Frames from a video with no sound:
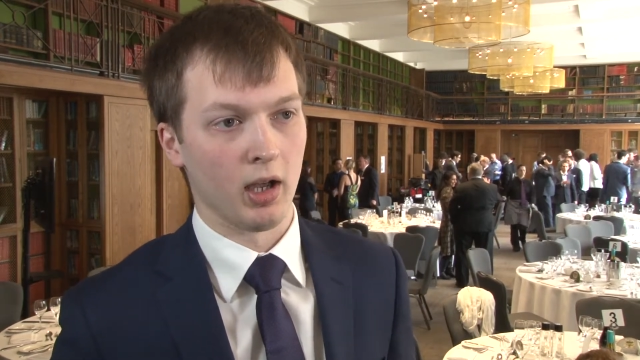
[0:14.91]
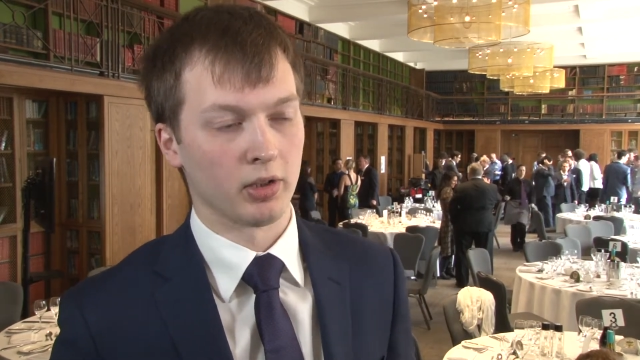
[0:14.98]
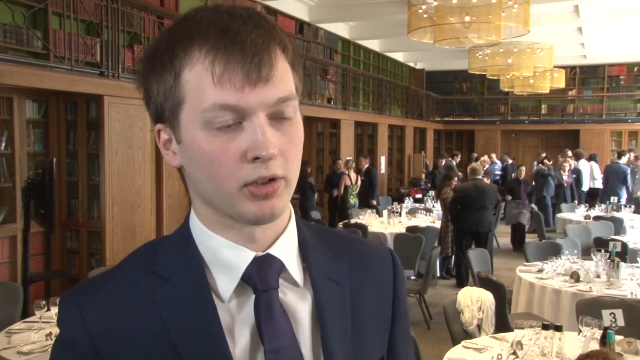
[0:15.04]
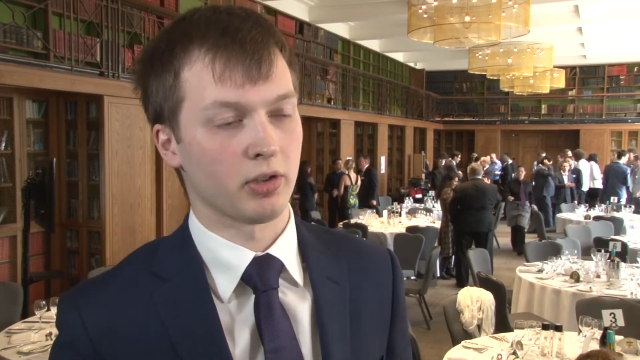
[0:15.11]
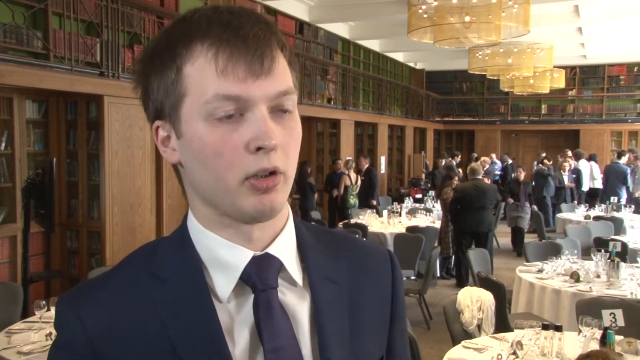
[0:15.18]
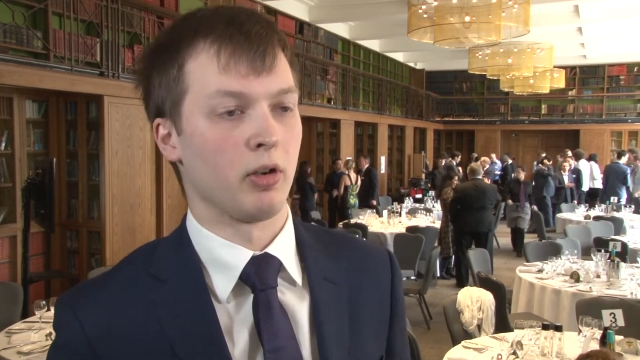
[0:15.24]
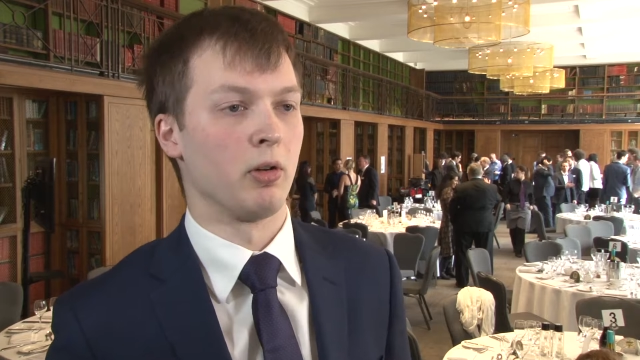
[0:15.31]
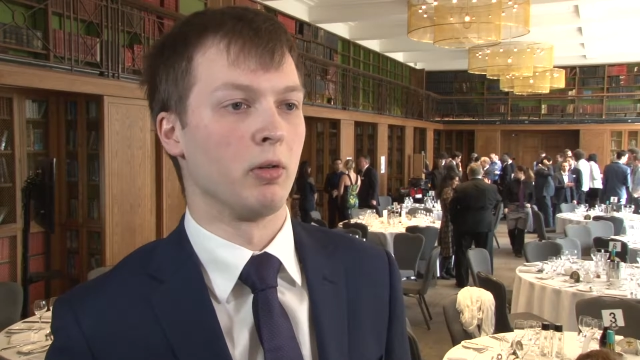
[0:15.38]

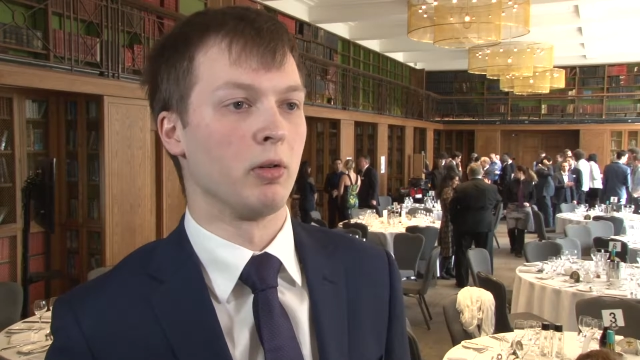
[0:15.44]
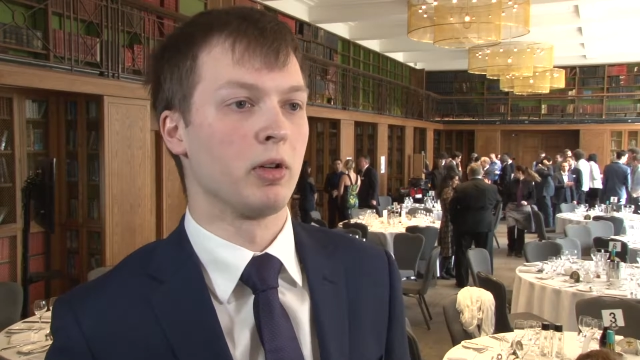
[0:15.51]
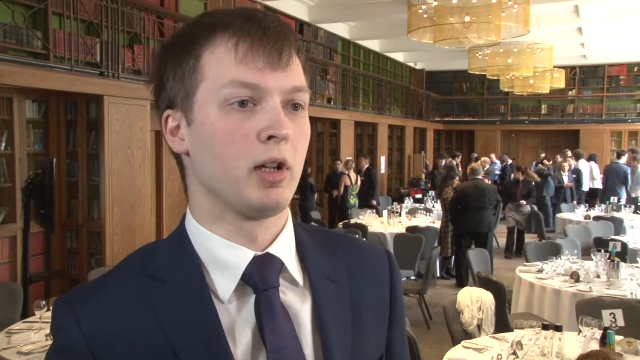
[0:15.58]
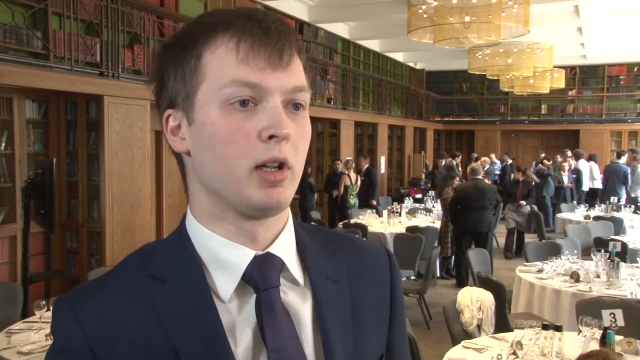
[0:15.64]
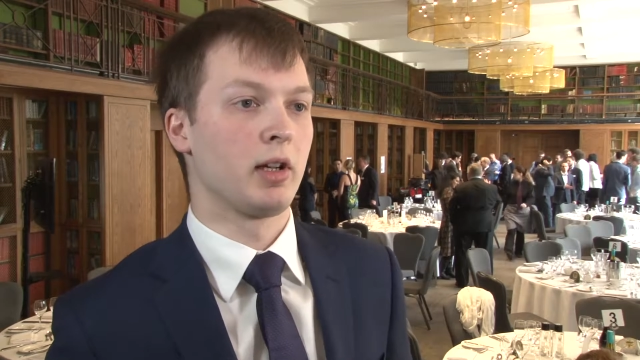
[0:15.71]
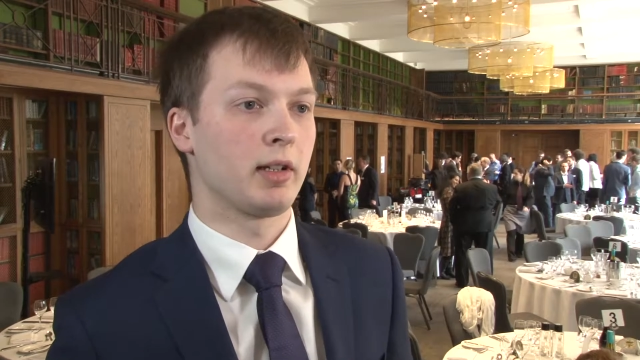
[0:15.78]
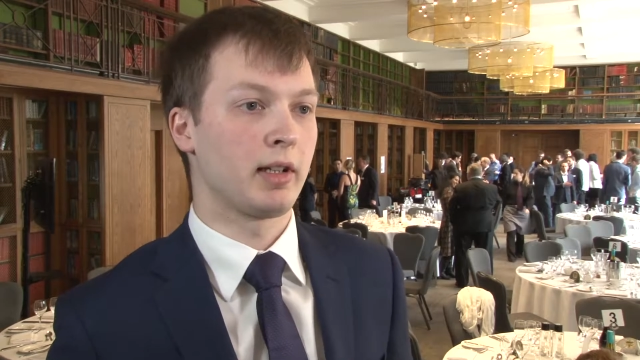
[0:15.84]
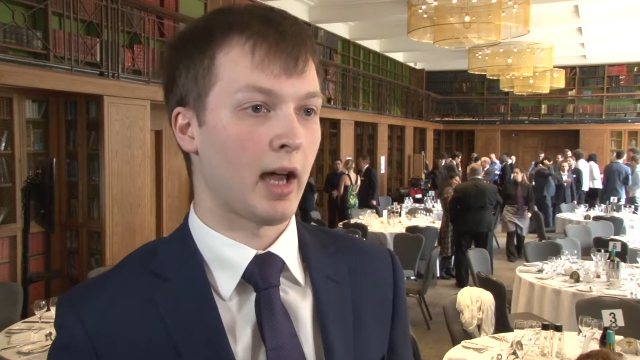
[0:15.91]
so
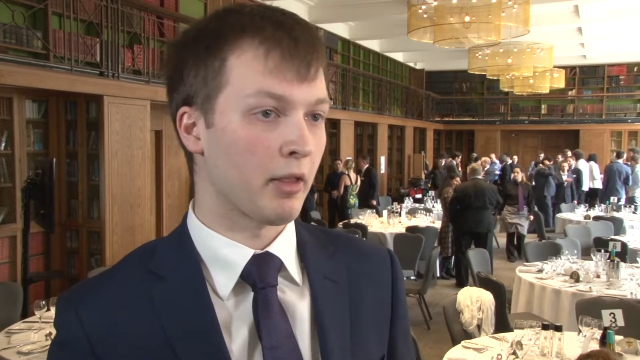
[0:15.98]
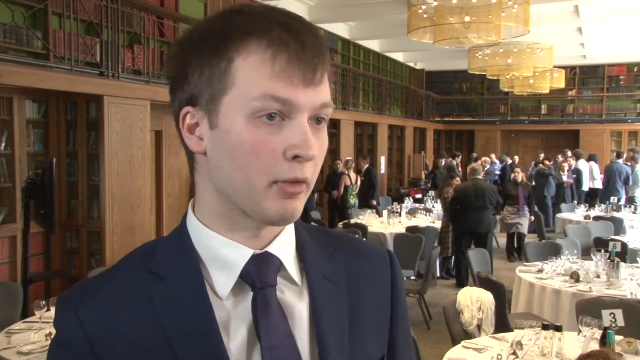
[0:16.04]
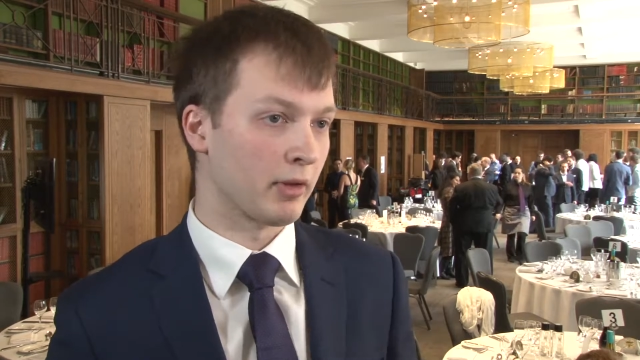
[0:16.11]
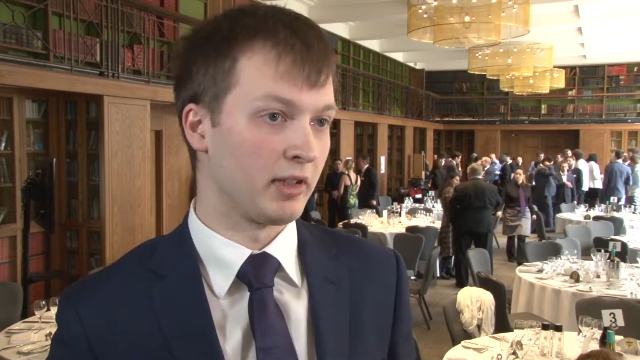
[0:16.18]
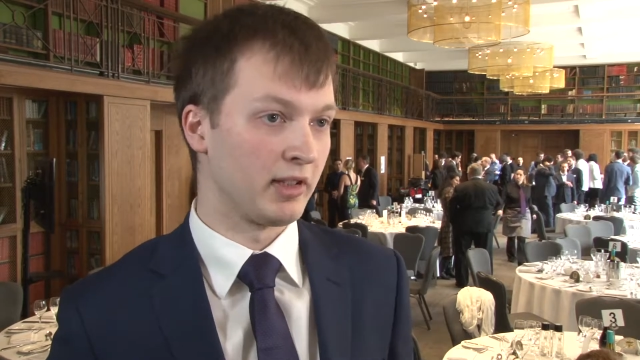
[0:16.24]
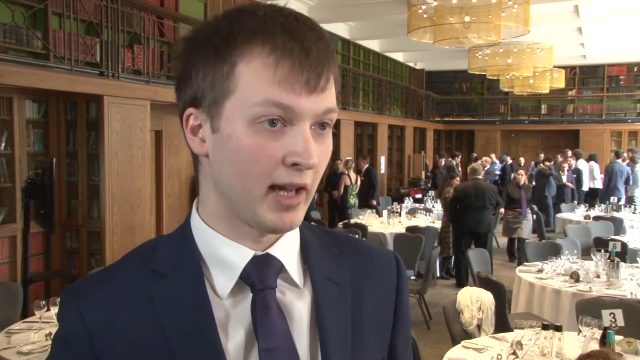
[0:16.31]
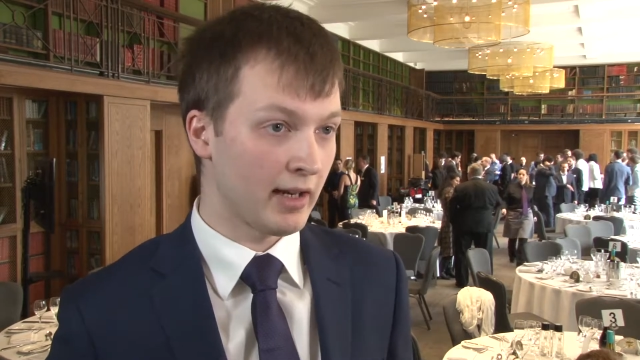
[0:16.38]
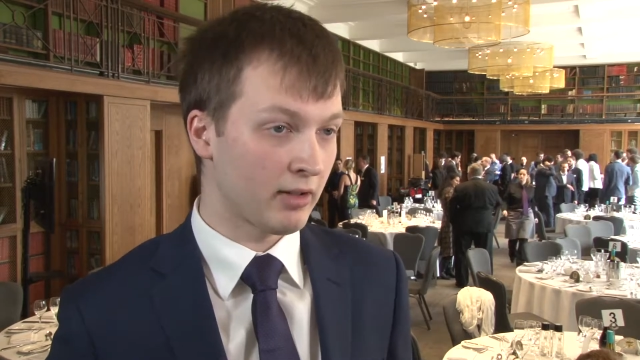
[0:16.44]

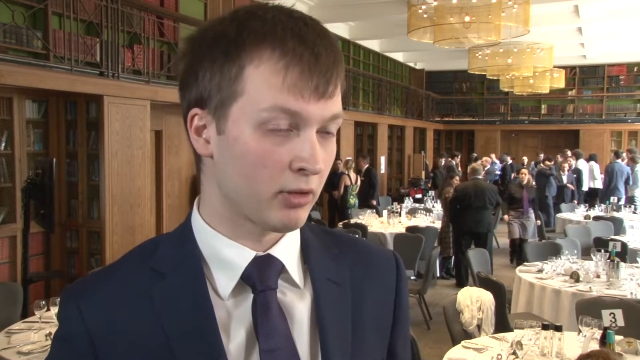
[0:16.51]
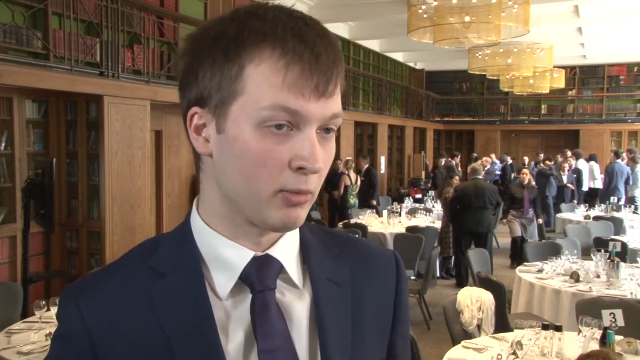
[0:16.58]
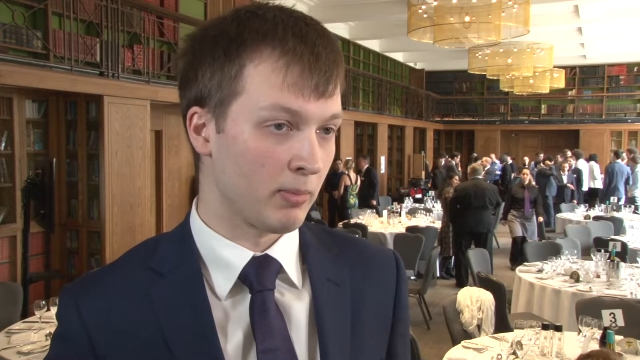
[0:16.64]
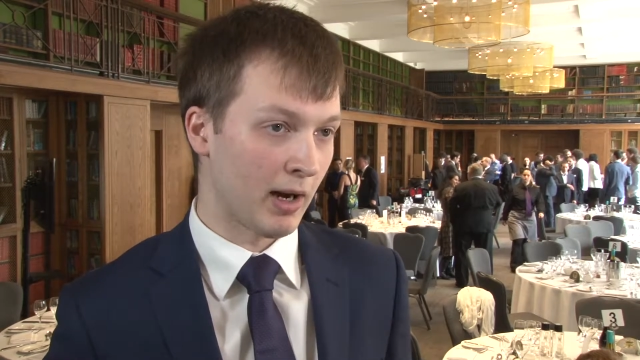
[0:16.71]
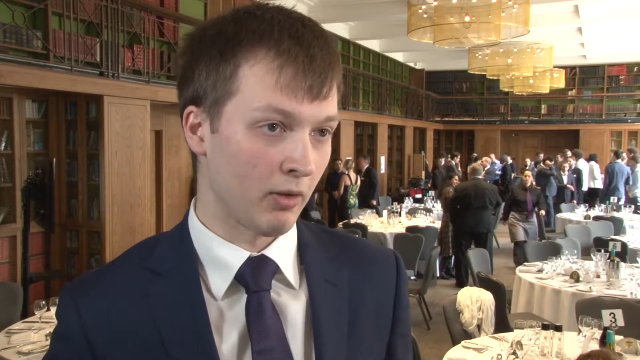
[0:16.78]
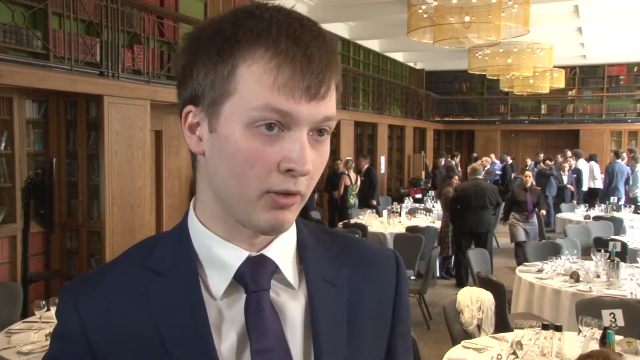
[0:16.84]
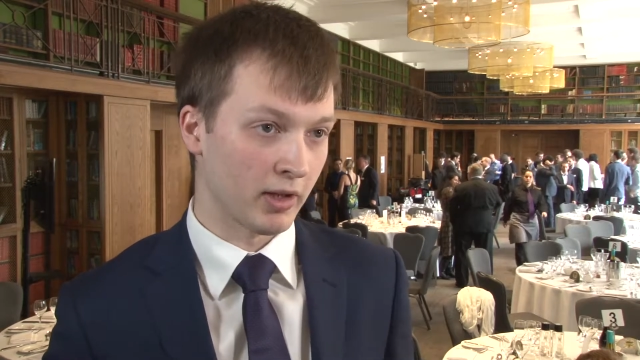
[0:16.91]
gathering data about